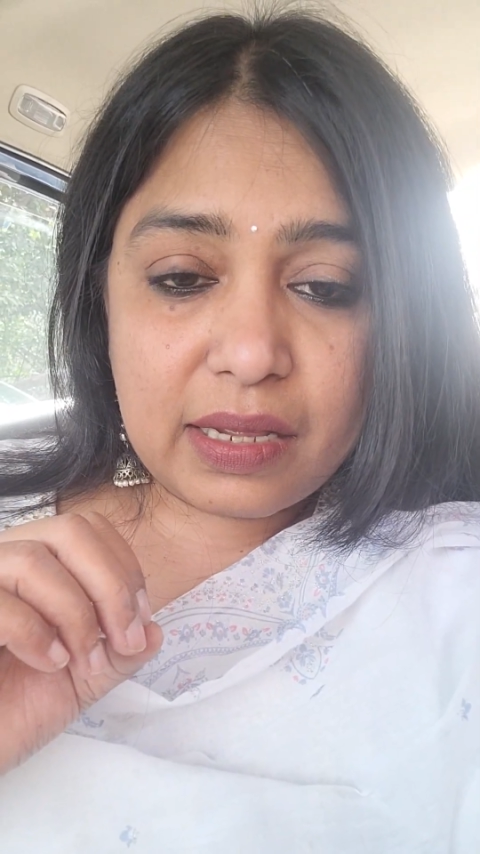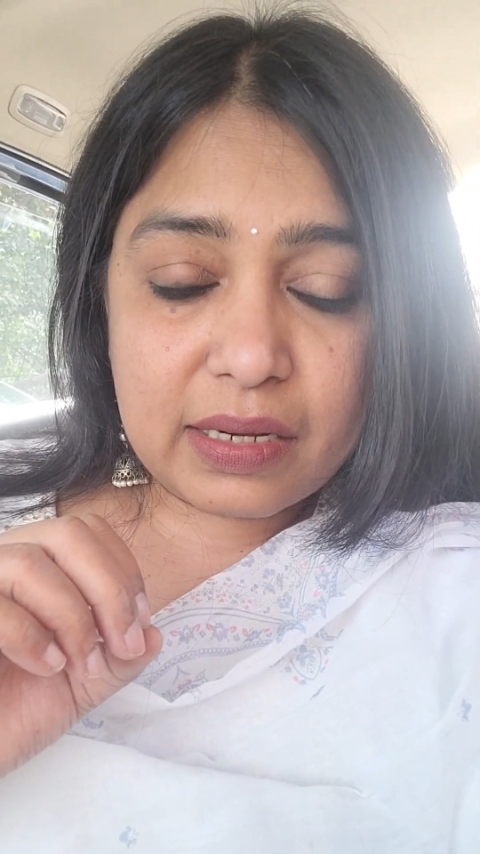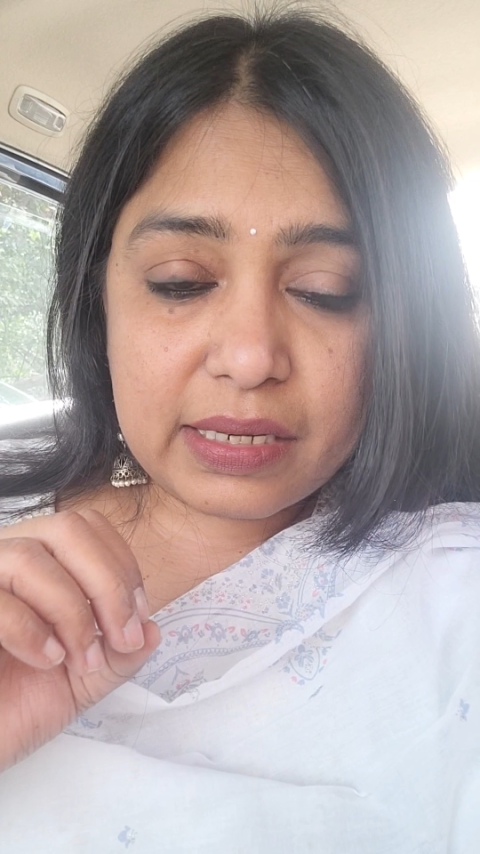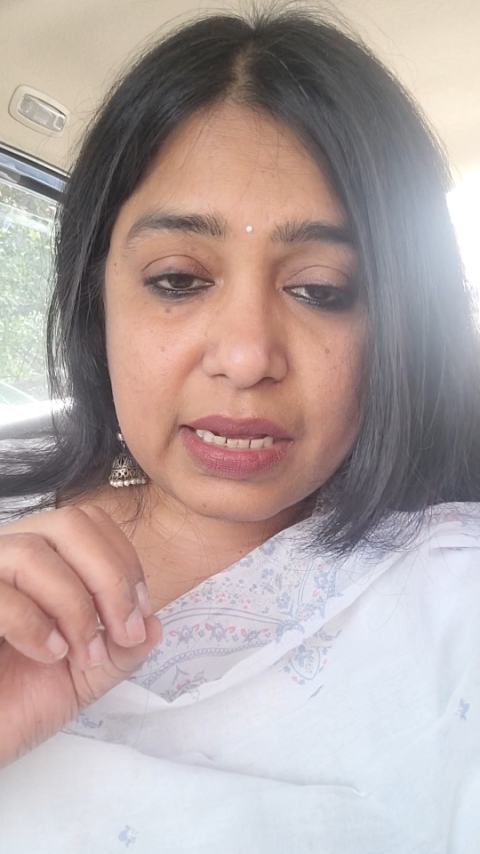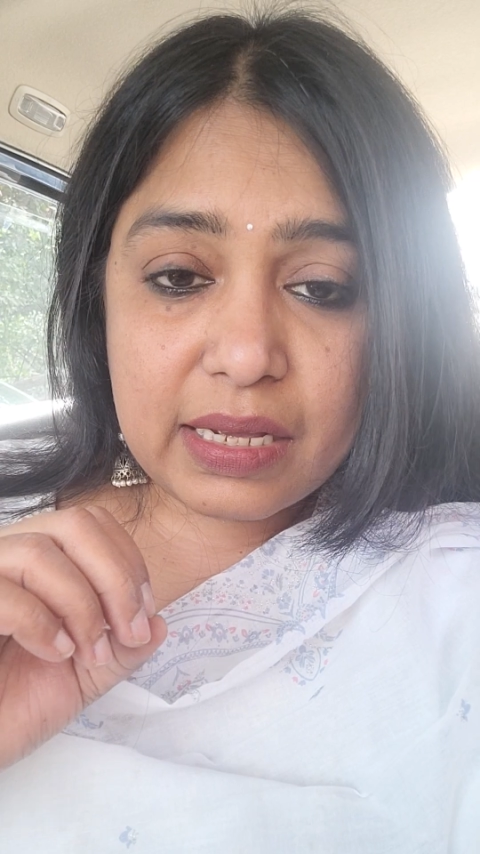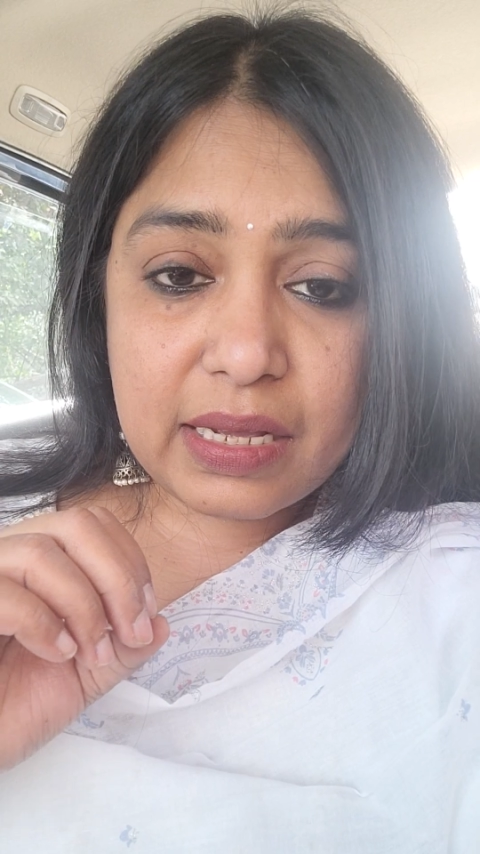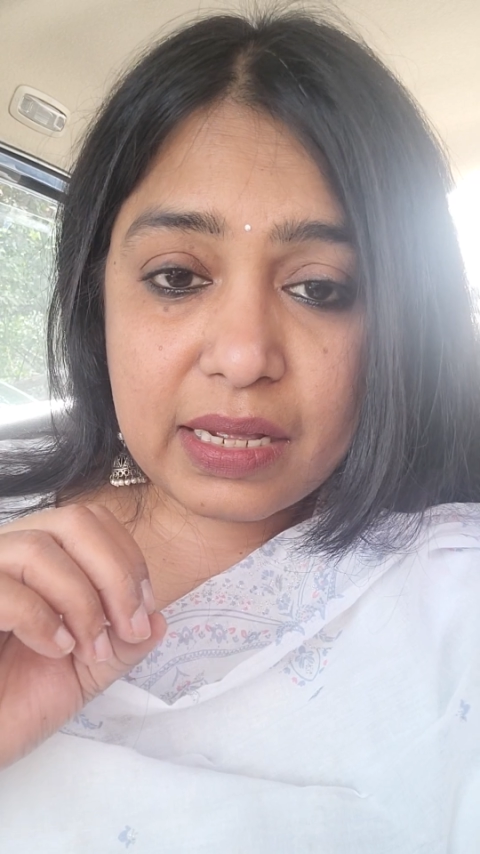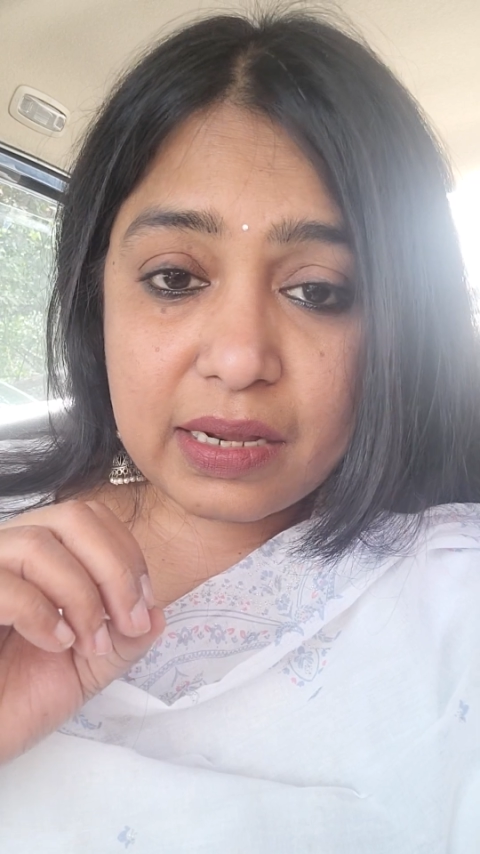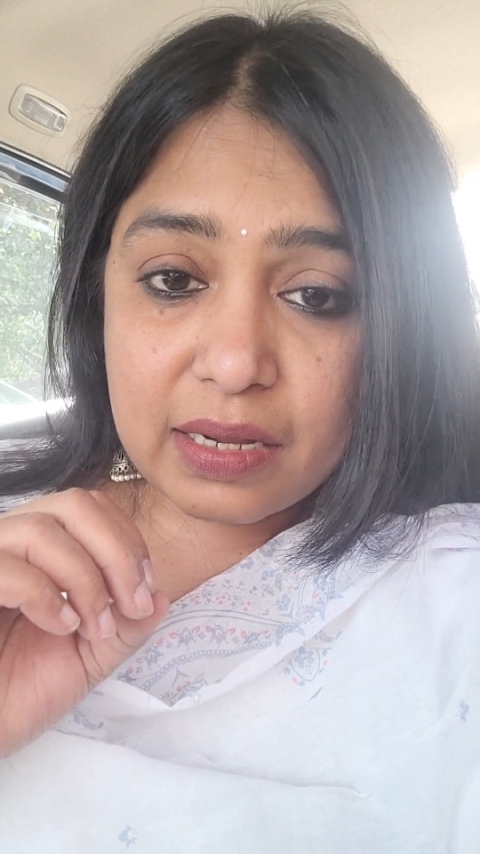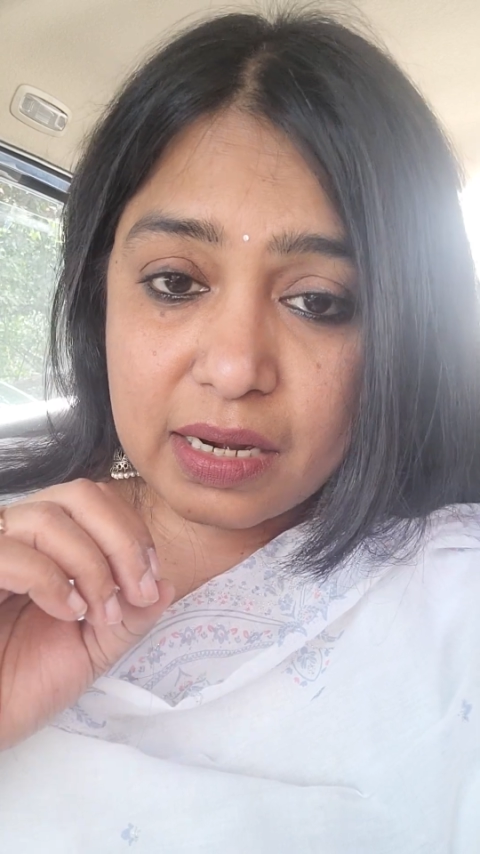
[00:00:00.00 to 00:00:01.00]

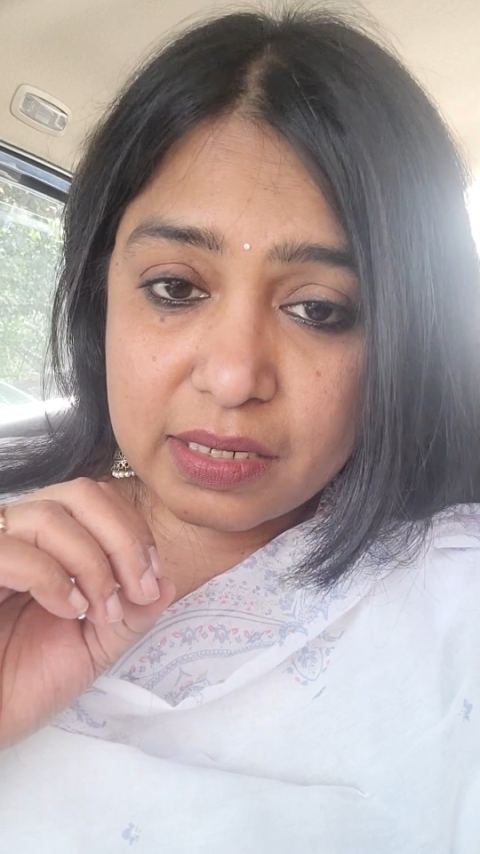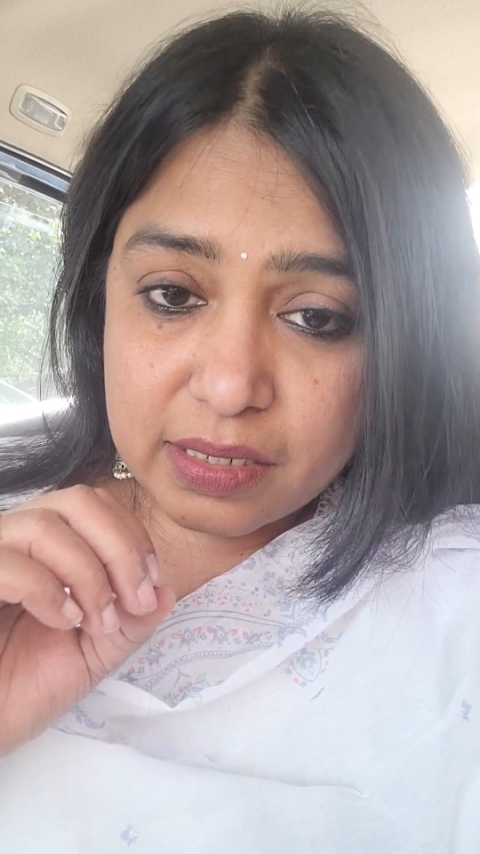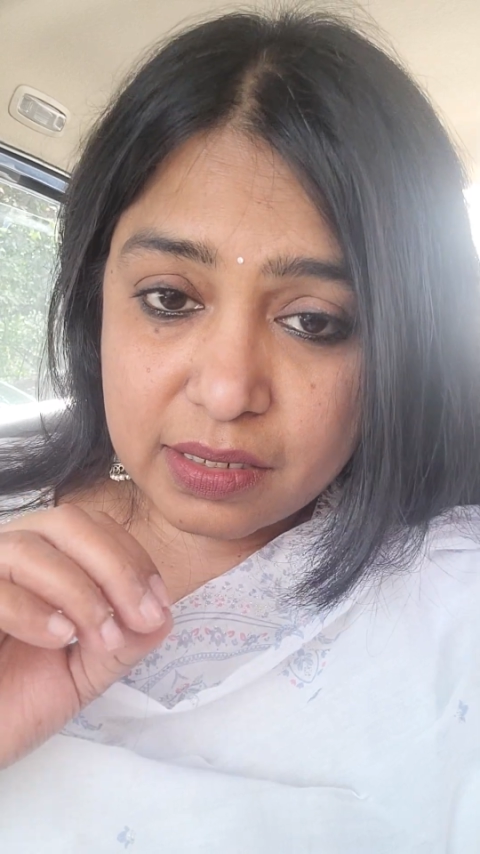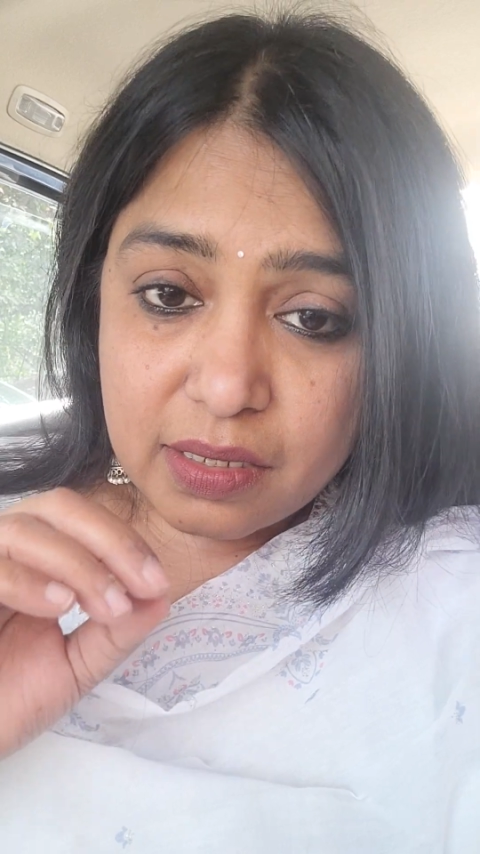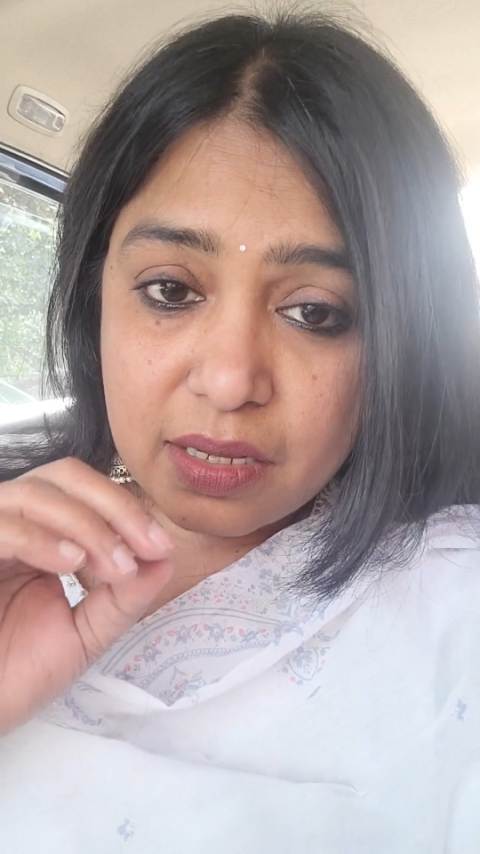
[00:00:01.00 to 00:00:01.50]
tachycardia